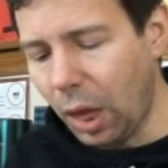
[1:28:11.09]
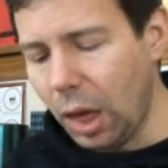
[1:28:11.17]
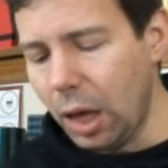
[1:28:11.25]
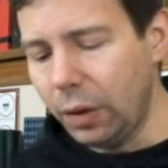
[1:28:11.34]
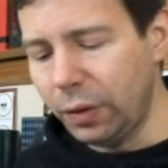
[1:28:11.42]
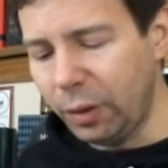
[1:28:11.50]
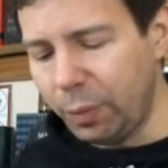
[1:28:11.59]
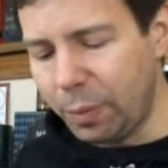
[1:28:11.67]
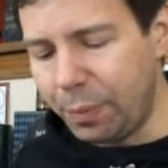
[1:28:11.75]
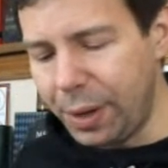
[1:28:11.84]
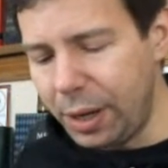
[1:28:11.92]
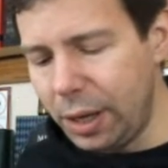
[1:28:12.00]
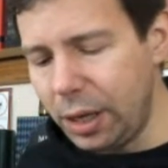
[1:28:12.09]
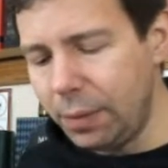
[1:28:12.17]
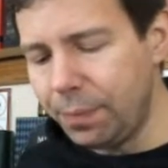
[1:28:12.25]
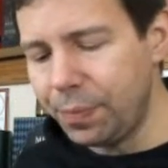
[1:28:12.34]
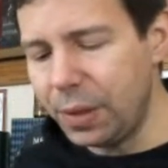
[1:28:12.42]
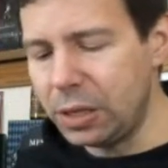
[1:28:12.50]
A little bit peaty.
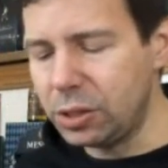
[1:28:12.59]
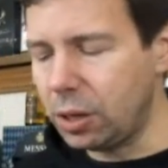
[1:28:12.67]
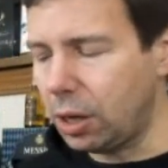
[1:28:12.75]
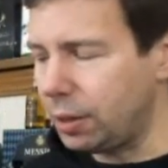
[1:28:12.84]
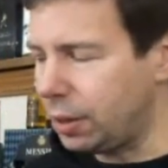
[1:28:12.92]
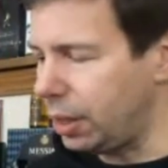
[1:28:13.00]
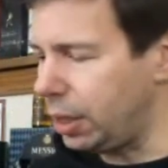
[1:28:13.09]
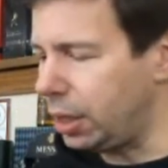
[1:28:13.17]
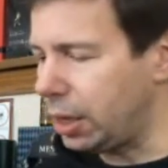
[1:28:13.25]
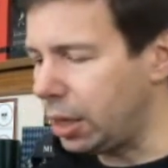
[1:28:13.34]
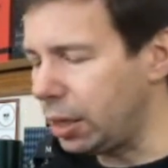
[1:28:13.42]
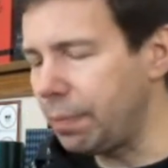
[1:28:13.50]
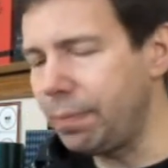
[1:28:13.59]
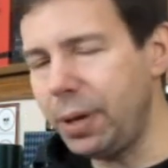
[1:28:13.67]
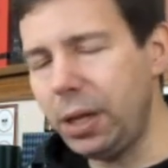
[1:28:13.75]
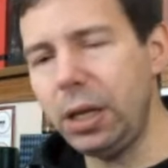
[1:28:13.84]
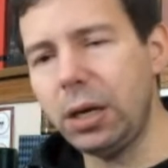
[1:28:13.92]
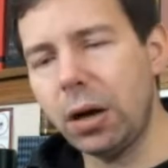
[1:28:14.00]
It's got the
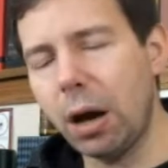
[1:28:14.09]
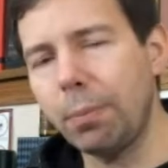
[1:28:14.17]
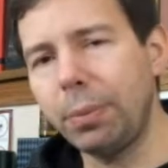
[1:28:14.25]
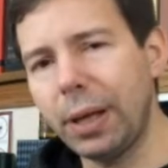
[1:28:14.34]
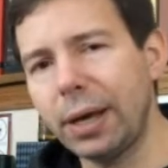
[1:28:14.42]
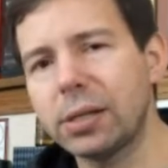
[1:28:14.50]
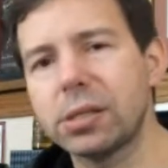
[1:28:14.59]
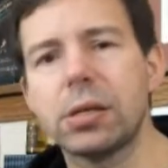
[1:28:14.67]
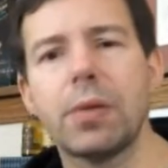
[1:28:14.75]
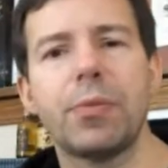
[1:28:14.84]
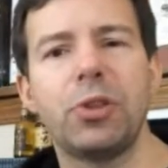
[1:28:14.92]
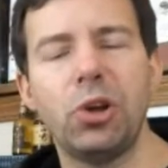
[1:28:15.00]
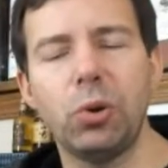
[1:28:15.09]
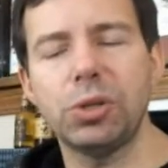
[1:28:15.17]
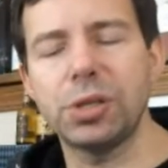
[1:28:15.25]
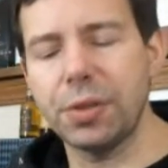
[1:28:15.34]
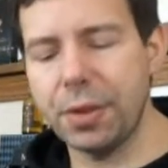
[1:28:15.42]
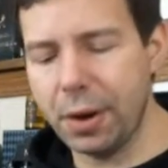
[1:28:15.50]
meaty complex notes
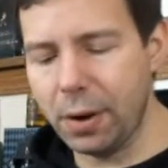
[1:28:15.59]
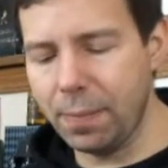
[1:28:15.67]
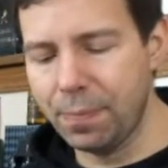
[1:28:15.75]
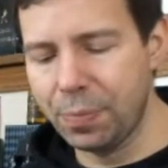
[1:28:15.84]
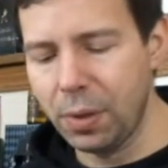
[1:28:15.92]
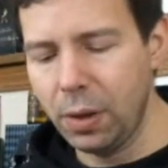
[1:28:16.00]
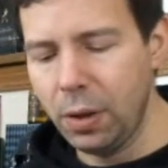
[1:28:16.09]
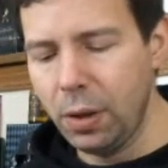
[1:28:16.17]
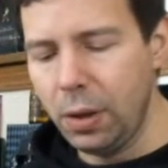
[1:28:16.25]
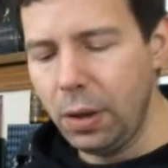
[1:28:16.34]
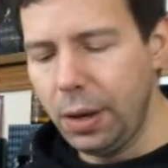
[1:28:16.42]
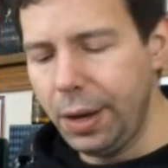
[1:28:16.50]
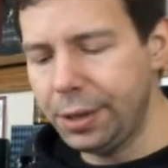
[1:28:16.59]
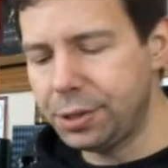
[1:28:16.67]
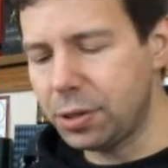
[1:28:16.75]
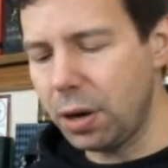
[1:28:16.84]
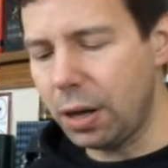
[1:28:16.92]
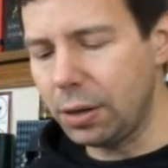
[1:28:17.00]
in there. It's
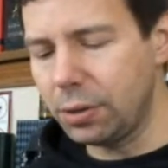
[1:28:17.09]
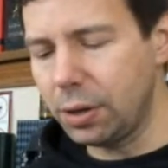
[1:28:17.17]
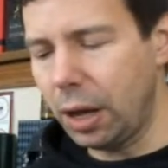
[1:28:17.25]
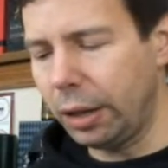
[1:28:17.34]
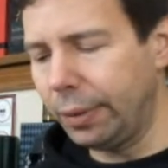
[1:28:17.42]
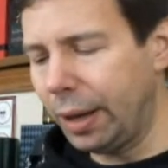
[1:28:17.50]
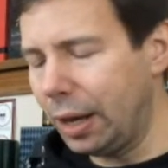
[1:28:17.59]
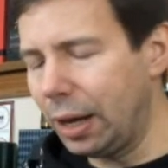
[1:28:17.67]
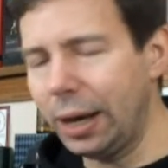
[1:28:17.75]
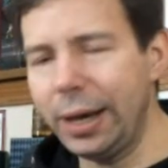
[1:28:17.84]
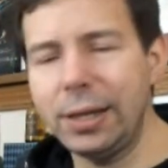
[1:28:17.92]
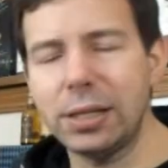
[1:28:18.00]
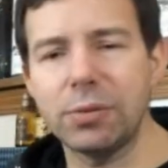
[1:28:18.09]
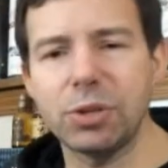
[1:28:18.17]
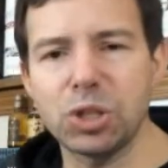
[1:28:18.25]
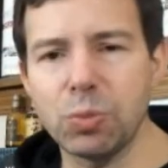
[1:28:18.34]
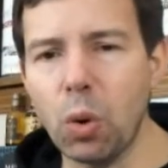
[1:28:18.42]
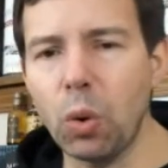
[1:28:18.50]
got a hint of
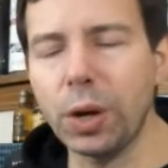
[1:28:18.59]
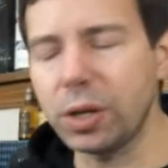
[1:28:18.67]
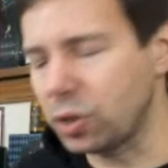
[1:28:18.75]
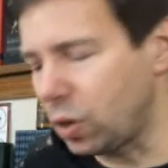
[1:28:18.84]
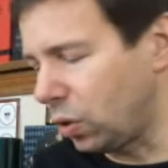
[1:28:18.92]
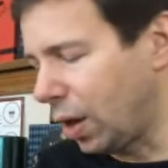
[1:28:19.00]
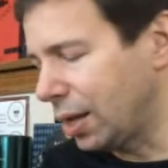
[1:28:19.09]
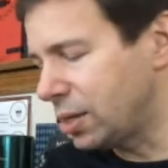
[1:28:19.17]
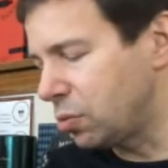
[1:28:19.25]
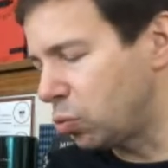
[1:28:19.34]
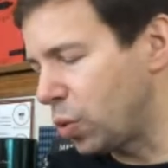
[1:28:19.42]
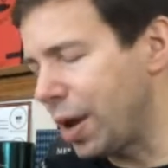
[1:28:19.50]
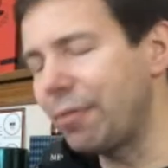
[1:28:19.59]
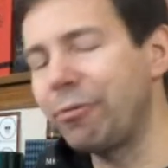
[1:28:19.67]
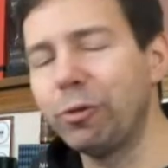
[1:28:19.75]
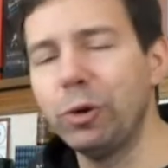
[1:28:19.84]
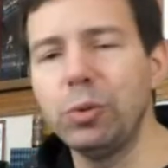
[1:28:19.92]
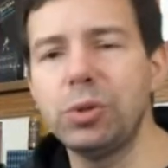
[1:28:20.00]
smoke. It's got lots of red
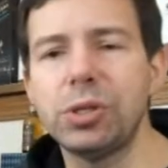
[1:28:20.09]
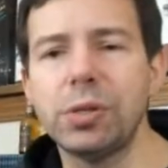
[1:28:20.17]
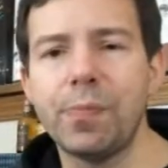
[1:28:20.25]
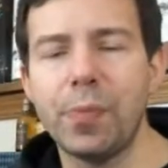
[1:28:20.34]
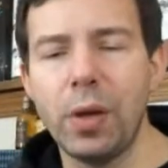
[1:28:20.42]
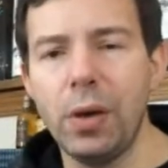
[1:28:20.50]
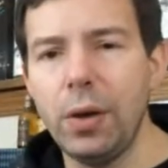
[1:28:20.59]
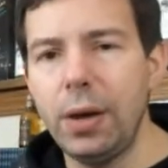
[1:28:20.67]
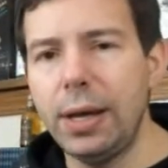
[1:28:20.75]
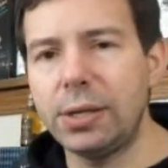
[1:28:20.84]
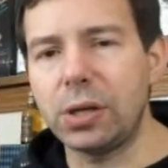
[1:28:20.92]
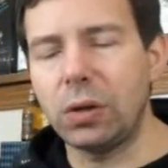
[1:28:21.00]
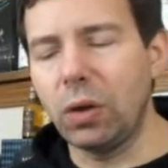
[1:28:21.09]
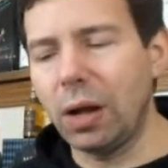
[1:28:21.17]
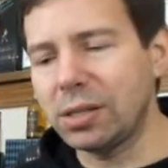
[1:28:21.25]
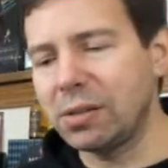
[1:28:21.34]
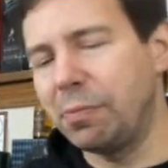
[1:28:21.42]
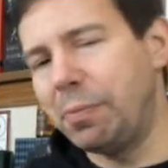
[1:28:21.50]
fruits. It's got
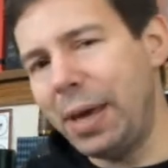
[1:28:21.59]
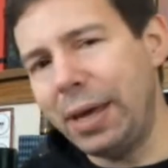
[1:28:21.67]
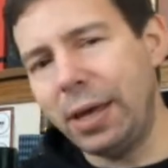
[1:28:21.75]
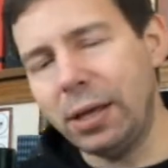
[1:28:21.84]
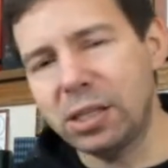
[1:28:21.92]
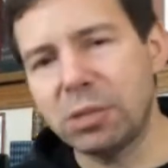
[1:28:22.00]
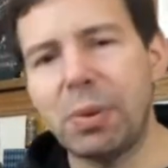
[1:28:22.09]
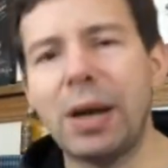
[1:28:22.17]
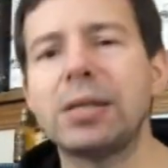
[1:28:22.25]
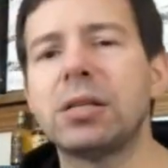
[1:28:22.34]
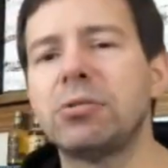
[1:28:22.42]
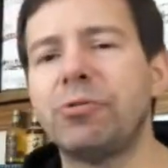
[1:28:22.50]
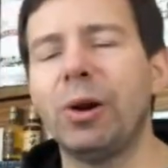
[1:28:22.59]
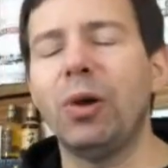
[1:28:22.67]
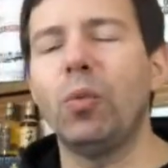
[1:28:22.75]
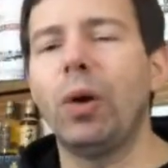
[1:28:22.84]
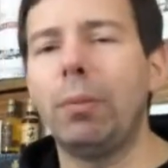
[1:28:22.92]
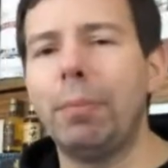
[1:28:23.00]
lots of baking spice. It's very
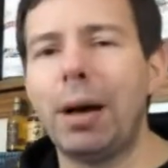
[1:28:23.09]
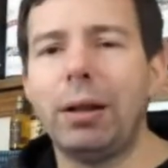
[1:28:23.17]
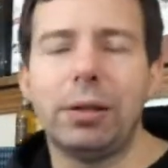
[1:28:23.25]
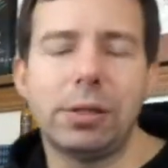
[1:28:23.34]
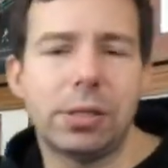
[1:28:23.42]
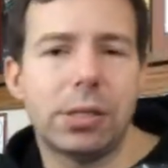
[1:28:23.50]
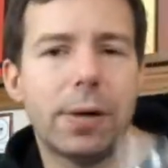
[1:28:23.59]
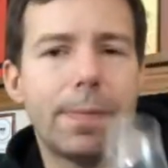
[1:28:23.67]
well balanced.